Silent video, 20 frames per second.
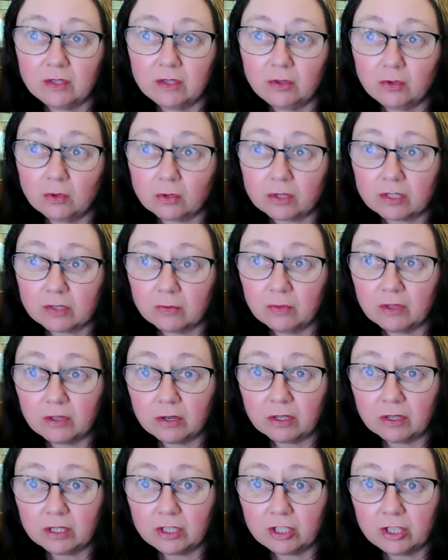in Norse
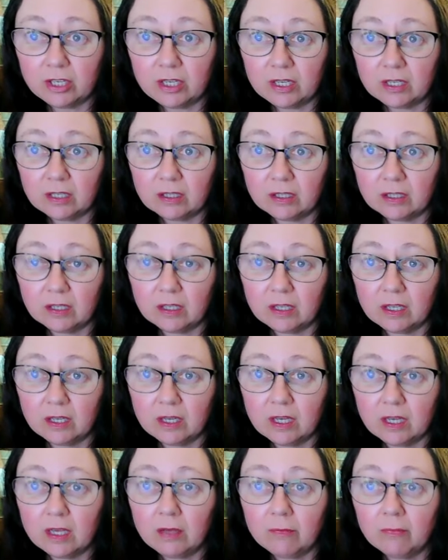mythology,
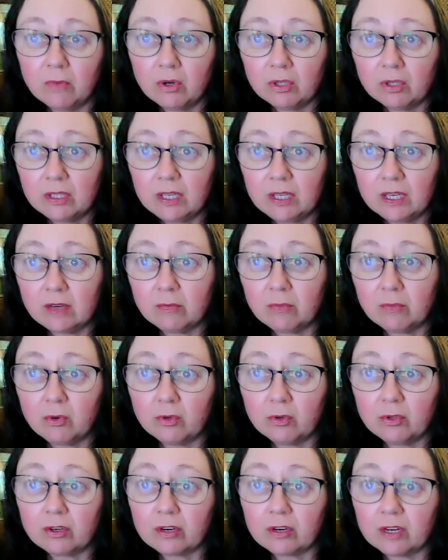embodying
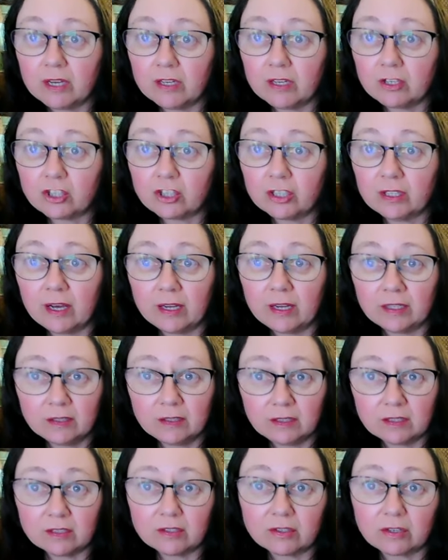both creation and
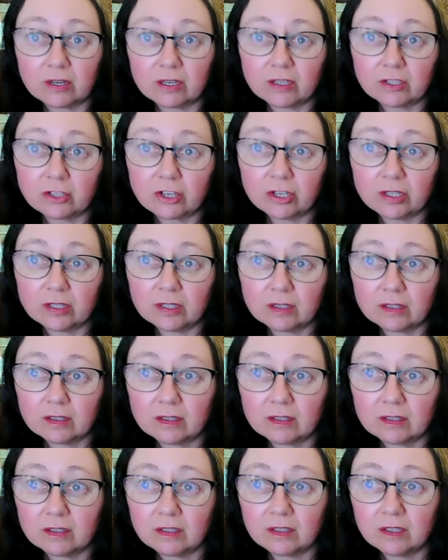destruction,
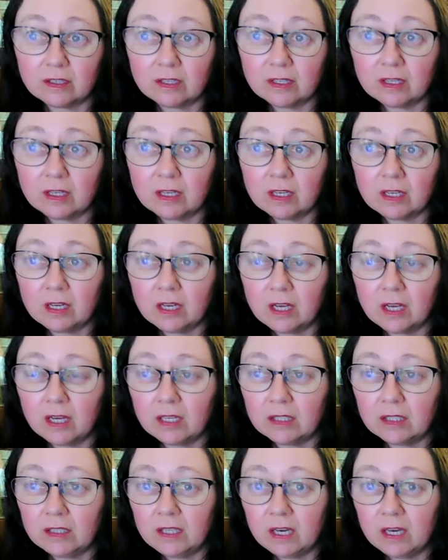
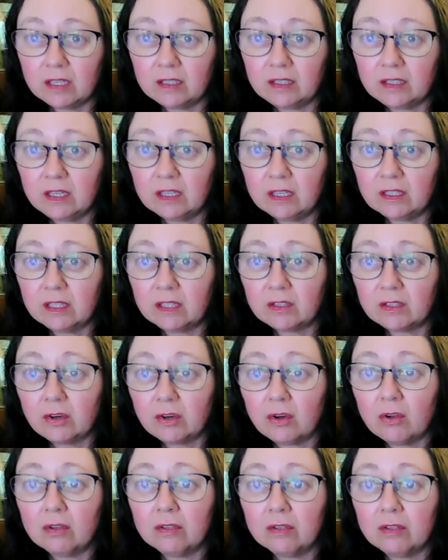and the idea that
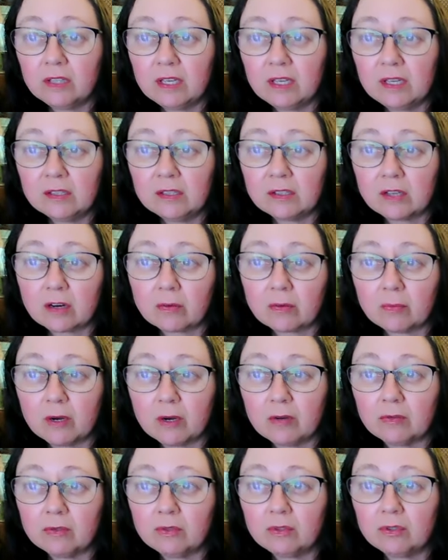all things are
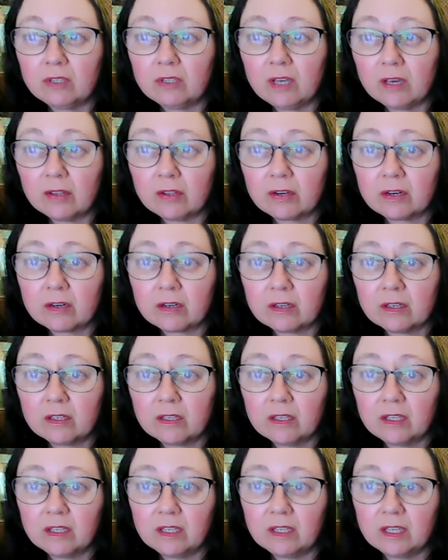bound together
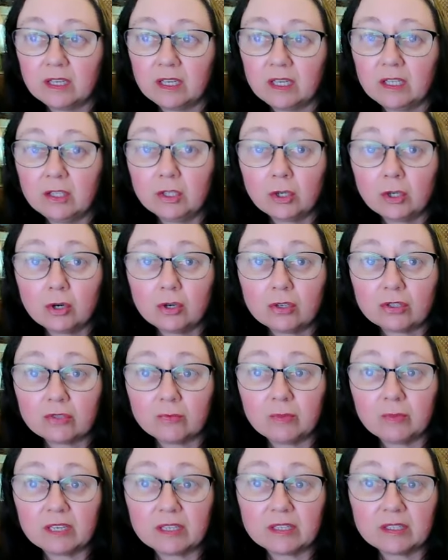in a
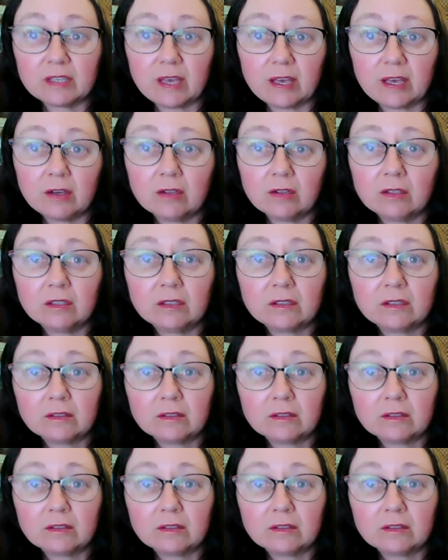cosmic cycle.